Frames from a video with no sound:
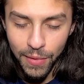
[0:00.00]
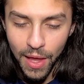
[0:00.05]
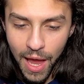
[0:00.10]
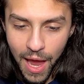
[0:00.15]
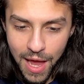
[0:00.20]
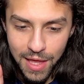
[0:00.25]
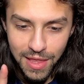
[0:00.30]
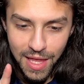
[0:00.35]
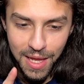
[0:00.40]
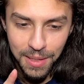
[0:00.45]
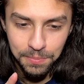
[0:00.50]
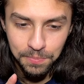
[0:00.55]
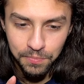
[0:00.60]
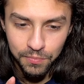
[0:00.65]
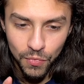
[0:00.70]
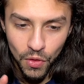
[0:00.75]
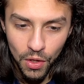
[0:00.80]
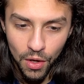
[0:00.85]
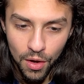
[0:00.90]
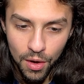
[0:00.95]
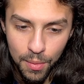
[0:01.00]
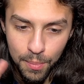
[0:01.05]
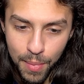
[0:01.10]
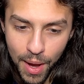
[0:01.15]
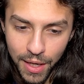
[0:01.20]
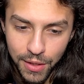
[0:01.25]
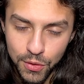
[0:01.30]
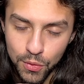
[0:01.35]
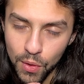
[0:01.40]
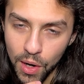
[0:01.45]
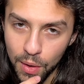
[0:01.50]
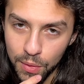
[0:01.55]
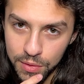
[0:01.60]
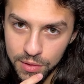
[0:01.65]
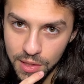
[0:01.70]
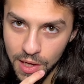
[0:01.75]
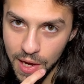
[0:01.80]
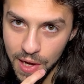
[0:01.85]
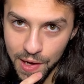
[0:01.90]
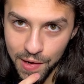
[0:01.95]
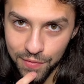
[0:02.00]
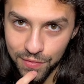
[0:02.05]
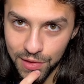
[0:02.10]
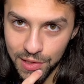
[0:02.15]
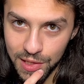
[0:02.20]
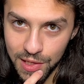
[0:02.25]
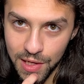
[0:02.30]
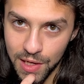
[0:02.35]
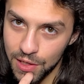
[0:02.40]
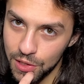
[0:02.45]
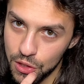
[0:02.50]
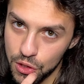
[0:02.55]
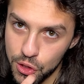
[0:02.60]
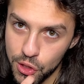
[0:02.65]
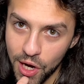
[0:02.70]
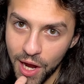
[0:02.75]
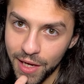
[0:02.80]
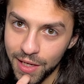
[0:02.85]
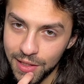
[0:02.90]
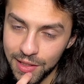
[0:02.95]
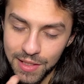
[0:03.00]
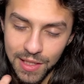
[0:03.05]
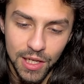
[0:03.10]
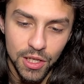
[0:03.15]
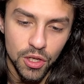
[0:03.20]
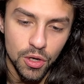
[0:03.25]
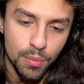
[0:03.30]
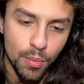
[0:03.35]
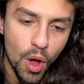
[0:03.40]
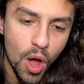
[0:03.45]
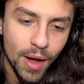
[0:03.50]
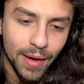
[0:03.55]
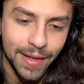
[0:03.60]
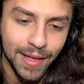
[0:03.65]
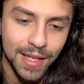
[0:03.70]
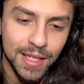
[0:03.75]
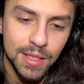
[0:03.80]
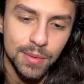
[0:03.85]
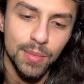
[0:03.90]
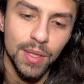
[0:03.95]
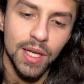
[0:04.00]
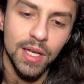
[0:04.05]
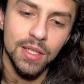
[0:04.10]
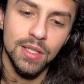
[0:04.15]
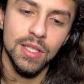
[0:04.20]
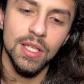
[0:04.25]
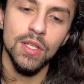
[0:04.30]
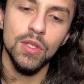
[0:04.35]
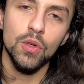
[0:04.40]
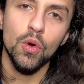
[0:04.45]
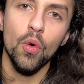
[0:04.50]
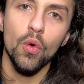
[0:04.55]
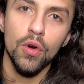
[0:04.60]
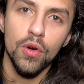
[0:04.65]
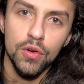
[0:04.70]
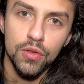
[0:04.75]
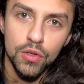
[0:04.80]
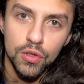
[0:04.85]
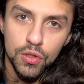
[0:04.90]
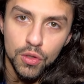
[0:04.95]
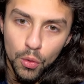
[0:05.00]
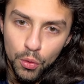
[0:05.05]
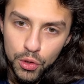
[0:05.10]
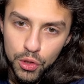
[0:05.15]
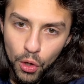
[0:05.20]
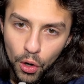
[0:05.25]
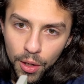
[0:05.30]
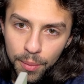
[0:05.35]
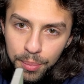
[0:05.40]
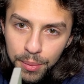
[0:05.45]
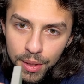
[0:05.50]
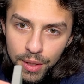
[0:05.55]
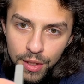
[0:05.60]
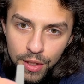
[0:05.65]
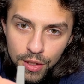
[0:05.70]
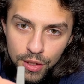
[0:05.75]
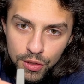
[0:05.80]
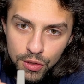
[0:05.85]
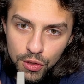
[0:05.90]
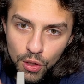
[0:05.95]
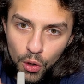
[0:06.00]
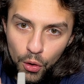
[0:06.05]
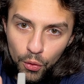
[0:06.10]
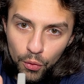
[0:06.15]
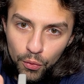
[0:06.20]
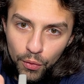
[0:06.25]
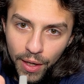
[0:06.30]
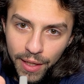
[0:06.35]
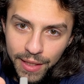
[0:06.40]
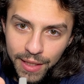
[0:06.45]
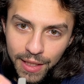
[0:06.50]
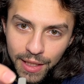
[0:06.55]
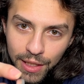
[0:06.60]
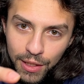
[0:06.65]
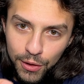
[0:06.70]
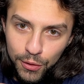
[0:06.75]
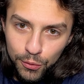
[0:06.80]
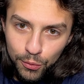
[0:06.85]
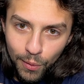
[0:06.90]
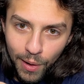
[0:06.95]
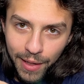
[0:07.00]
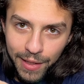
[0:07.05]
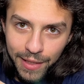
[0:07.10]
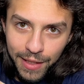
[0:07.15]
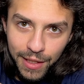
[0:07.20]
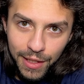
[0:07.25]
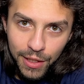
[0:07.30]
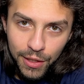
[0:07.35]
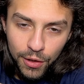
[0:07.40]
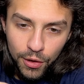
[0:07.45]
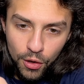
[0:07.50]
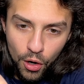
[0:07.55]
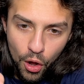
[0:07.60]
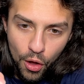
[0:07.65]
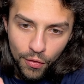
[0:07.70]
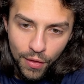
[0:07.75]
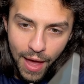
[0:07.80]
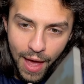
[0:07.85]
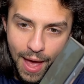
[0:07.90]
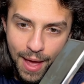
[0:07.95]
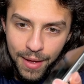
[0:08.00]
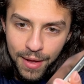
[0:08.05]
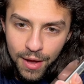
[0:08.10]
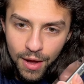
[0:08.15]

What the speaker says: And then back to what I was saying of the giant in your pocket is because these corners are so sharp. So right here, and all that.